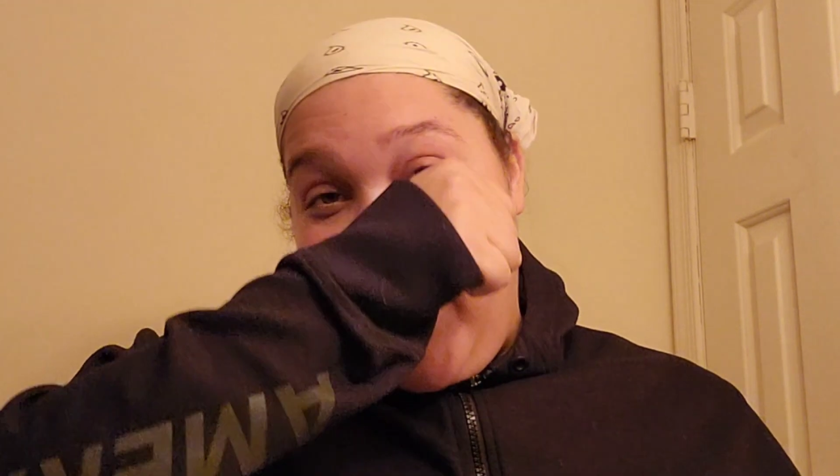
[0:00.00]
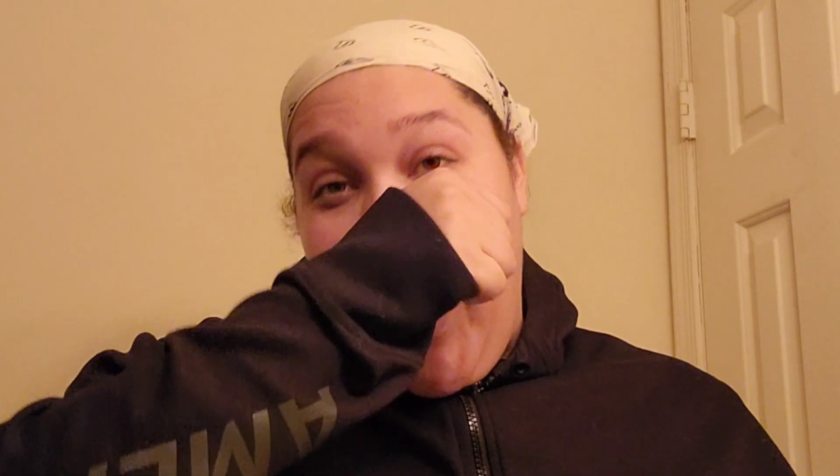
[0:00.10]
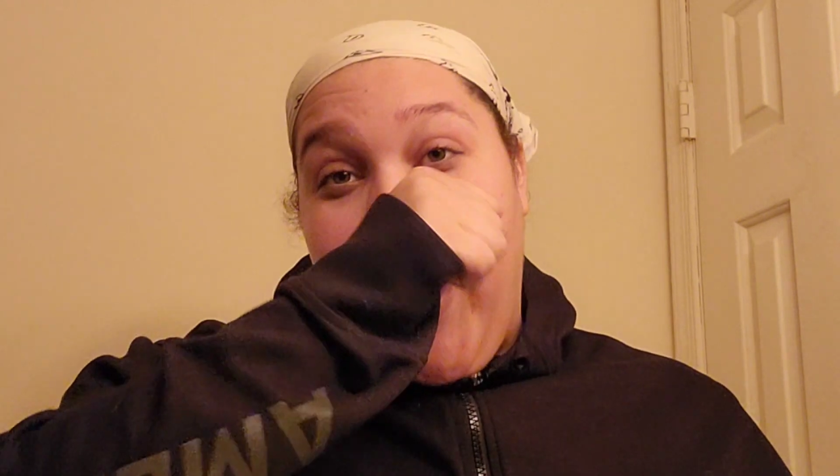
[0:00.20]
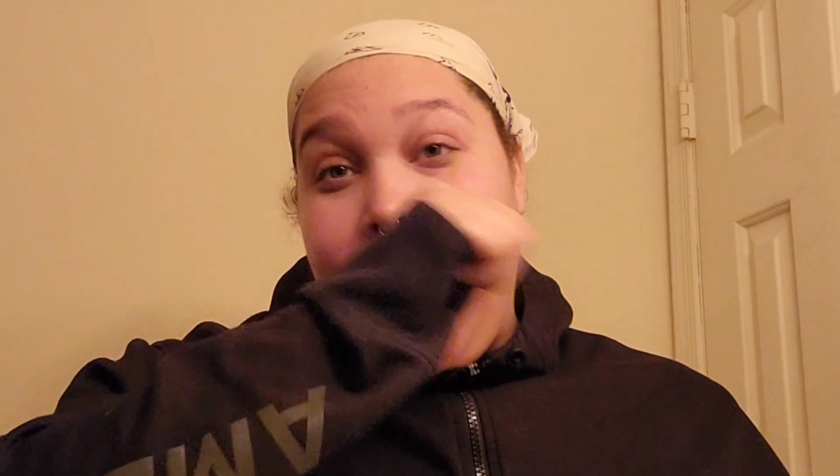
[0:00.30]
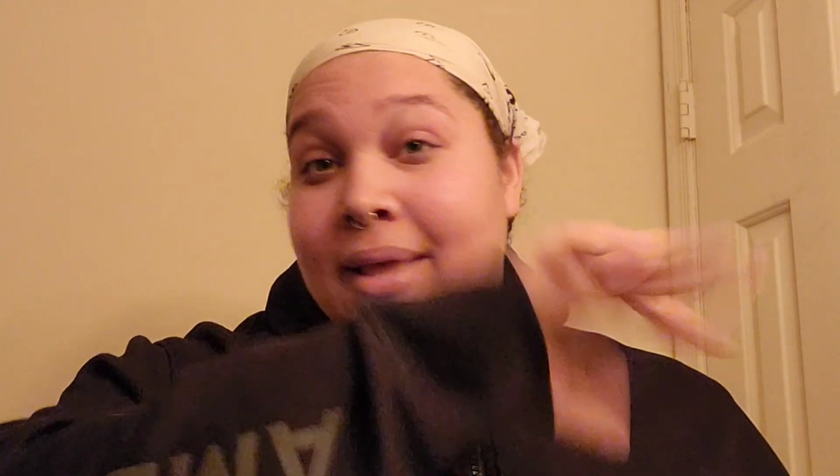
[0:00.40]

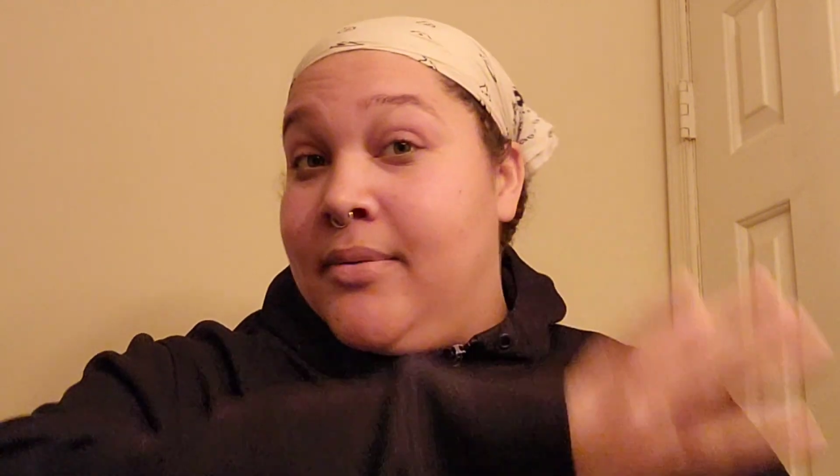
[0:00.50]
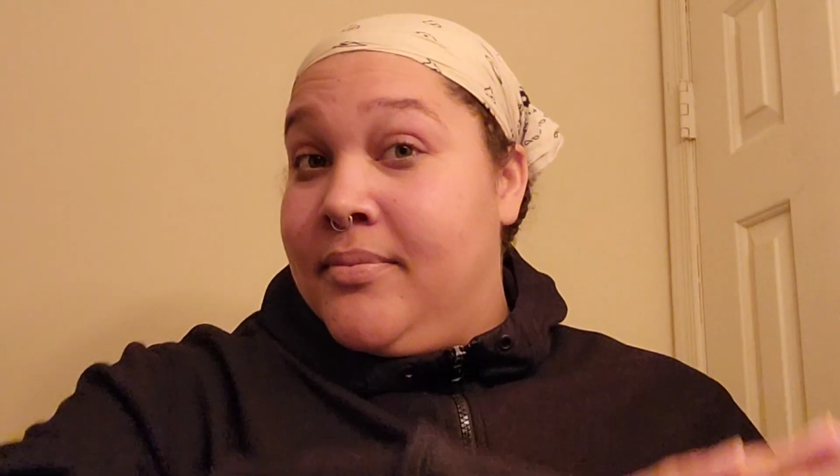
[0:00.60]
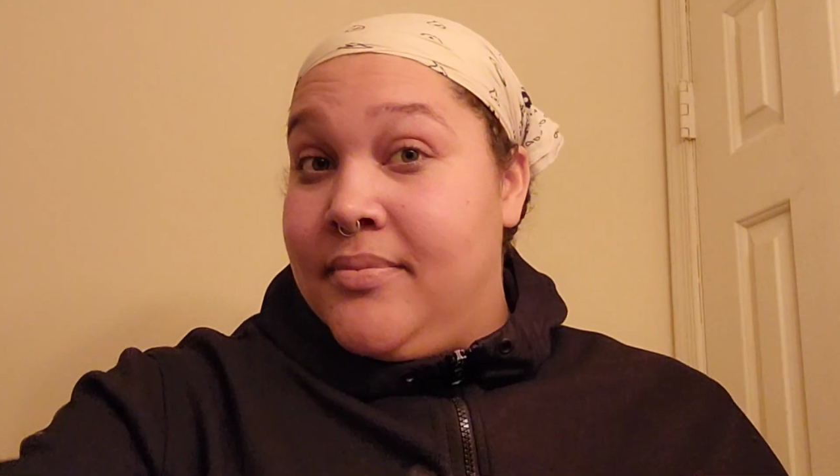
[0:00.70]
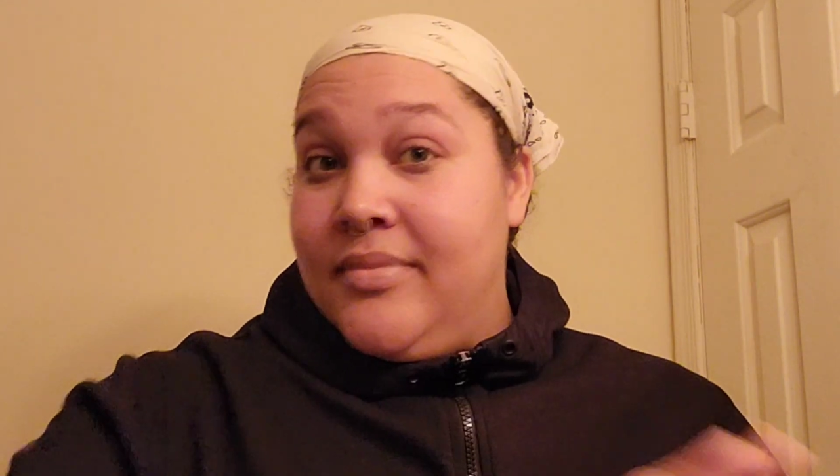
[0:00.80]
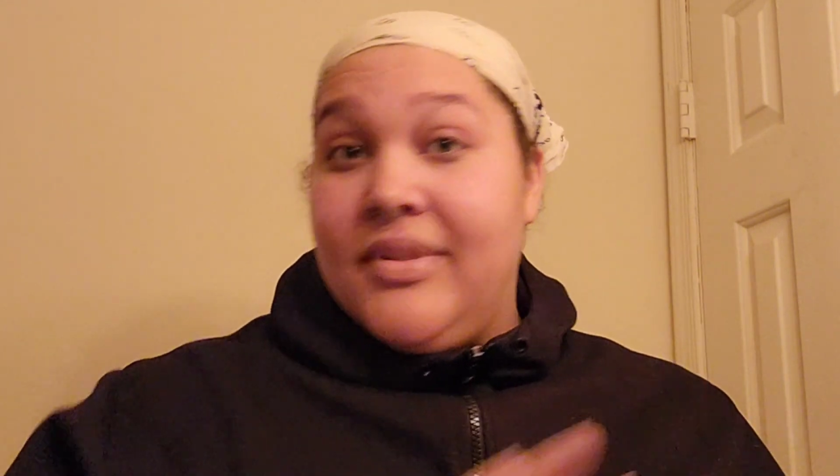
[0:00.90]
look,
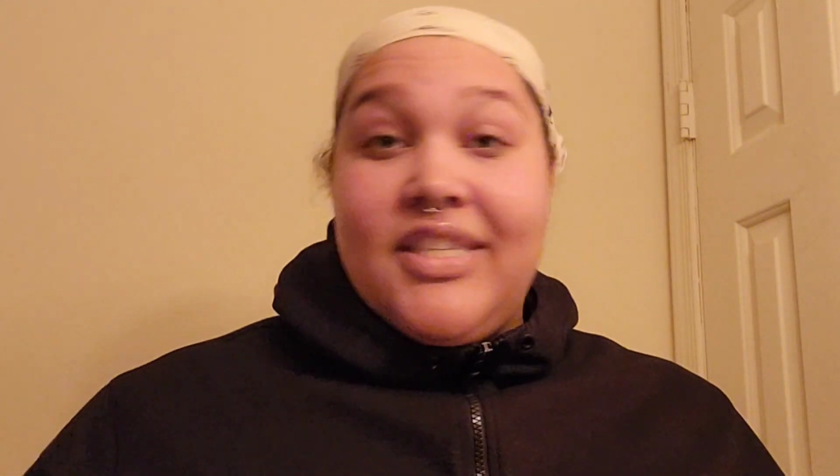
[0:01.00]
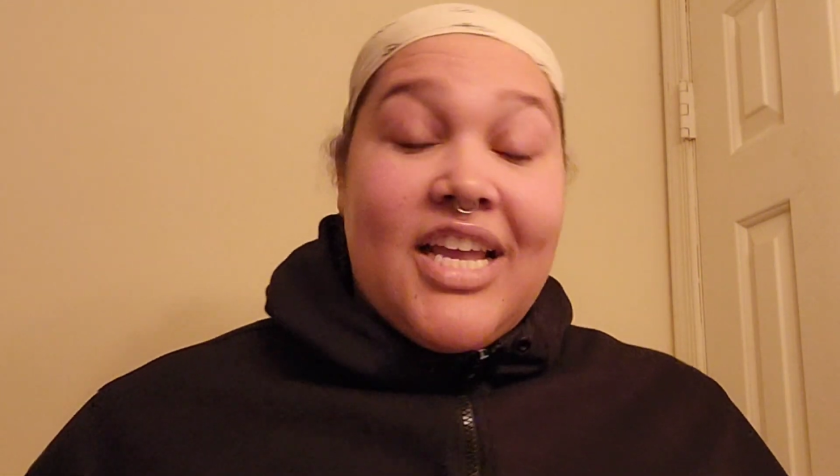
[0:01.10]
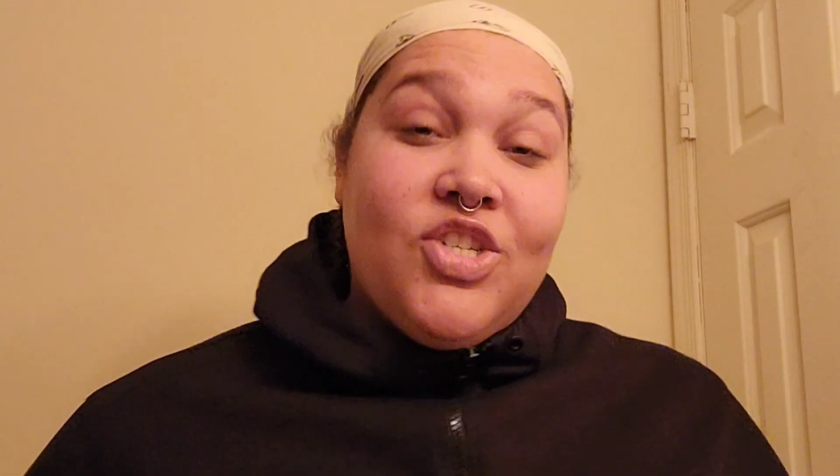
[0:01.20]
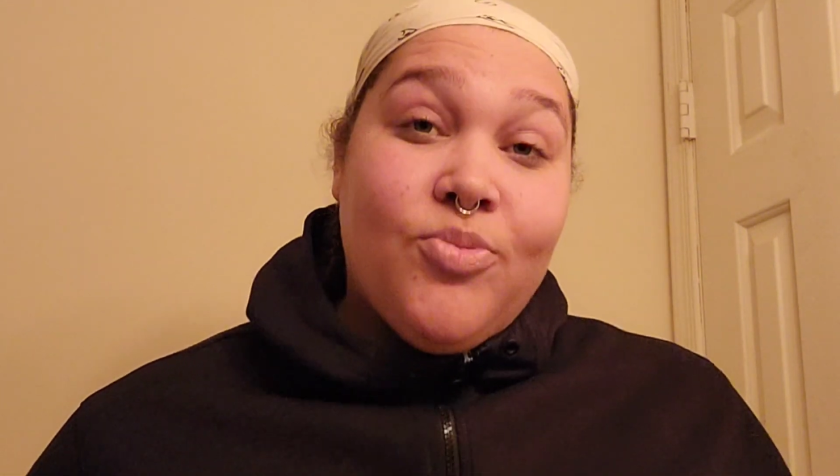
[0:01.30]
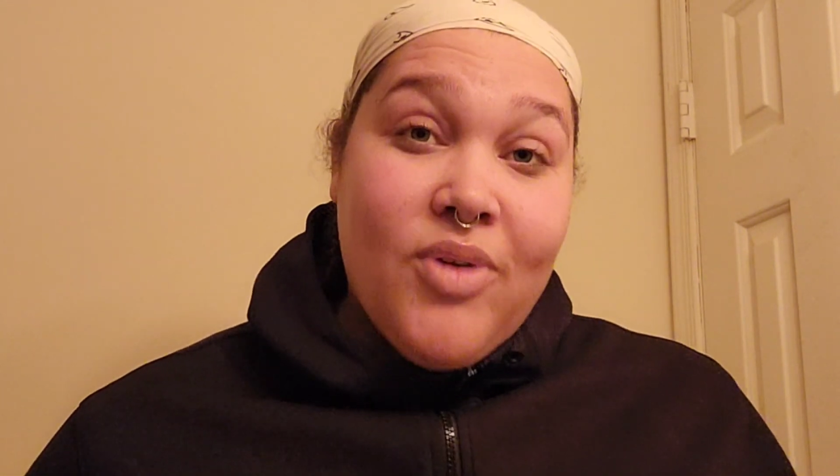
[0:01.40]

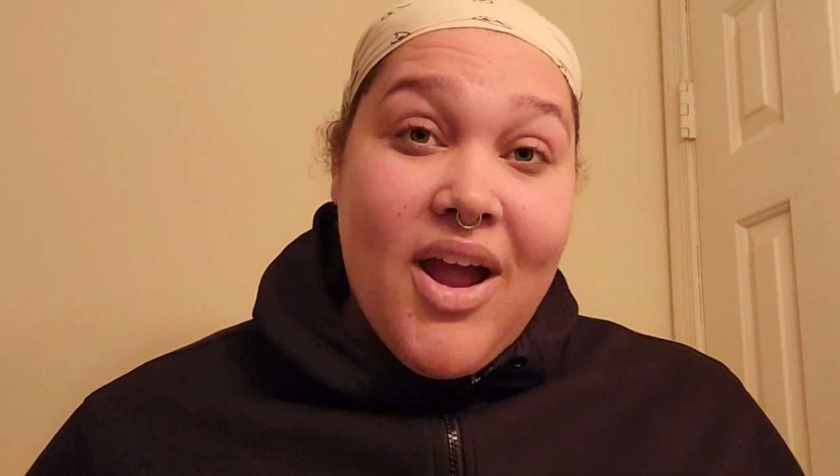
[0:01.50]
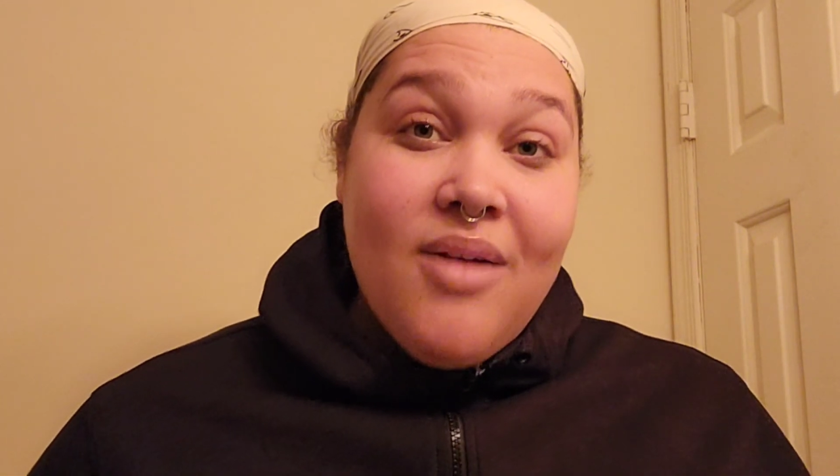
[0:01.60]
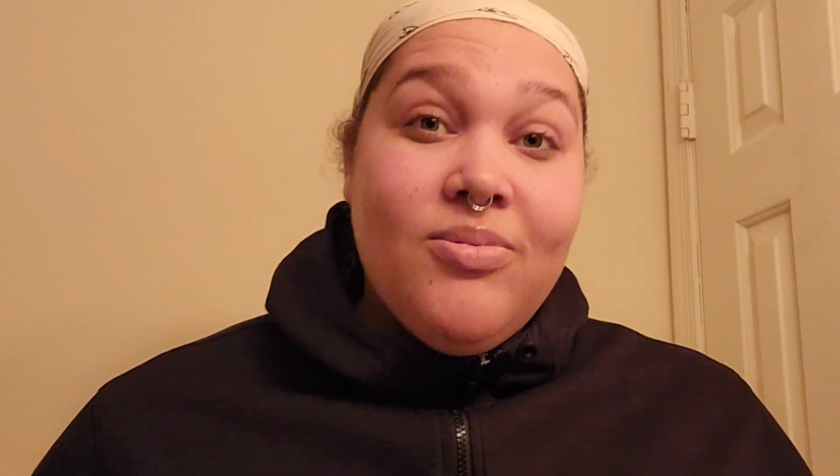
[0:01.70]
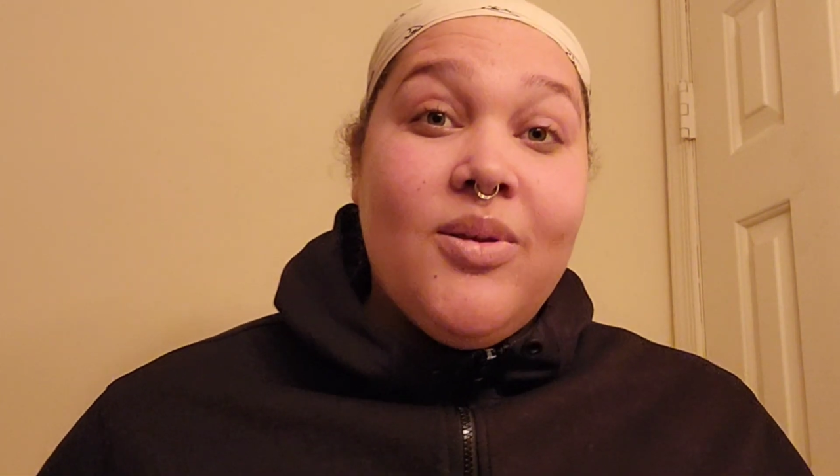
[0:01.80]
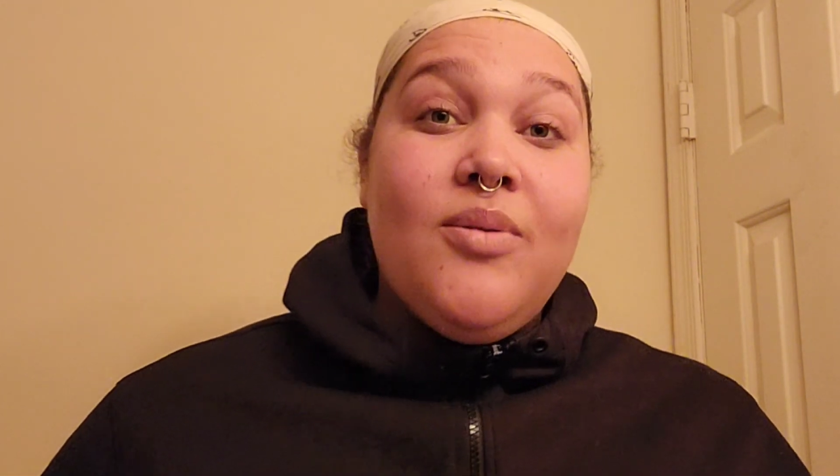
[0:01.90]
not your
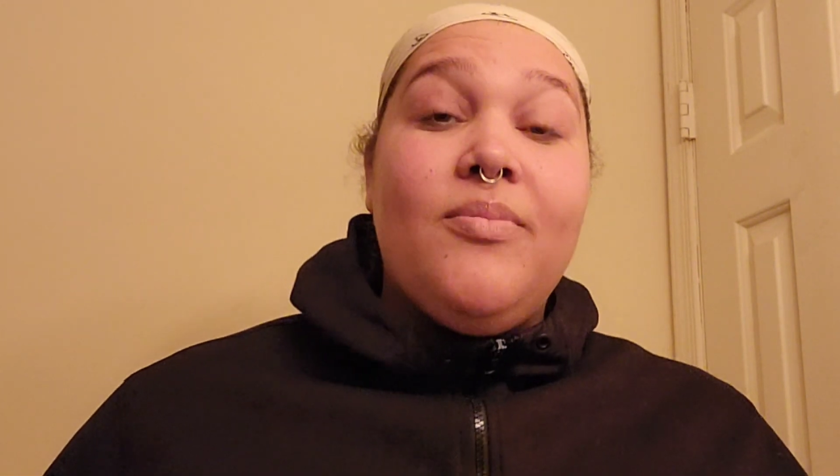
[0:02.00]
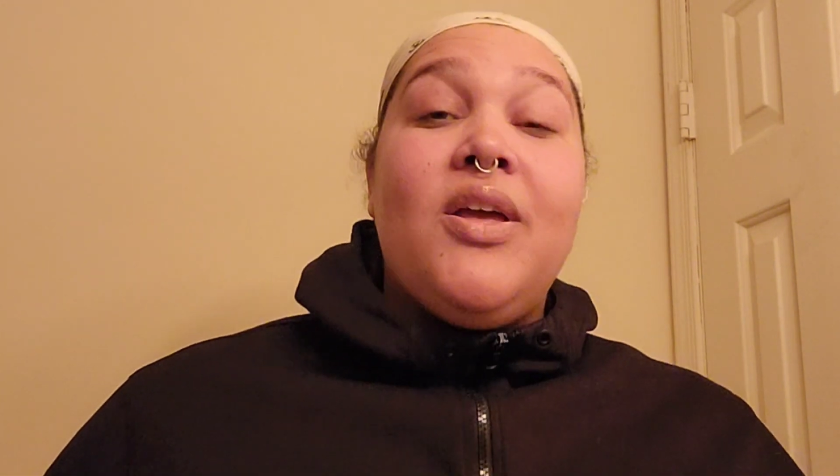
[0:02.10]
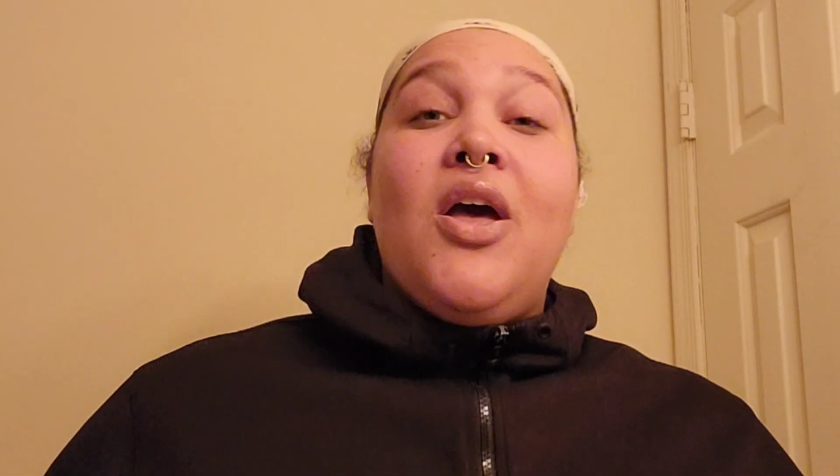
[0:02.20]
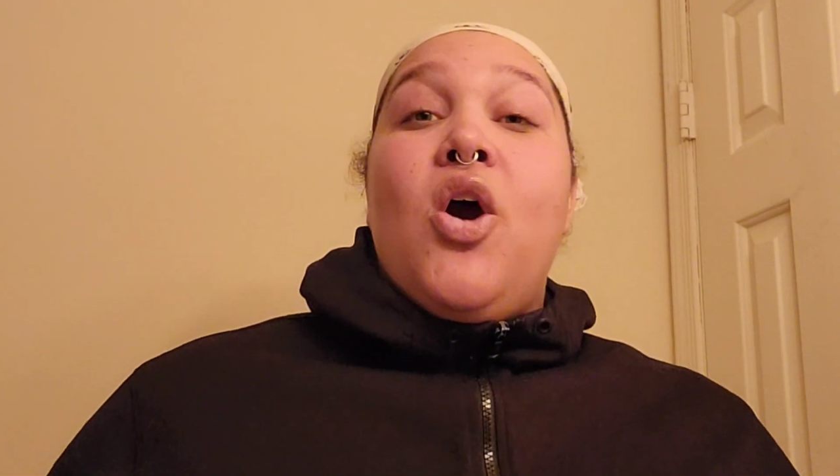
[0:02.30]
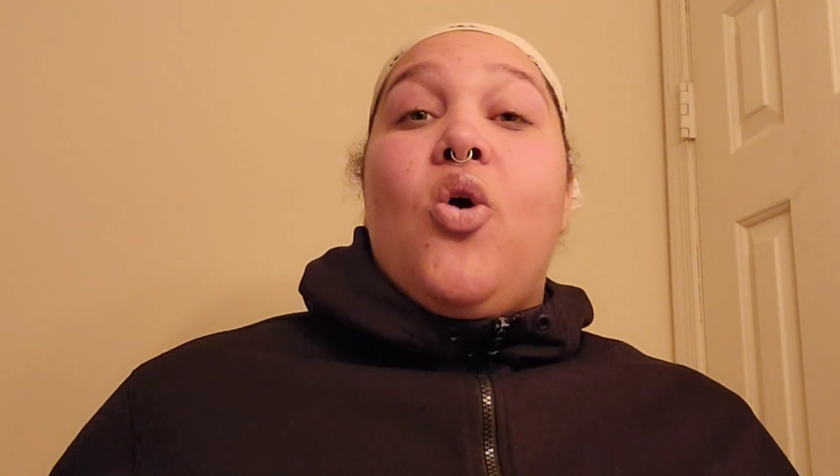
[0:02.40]
problem.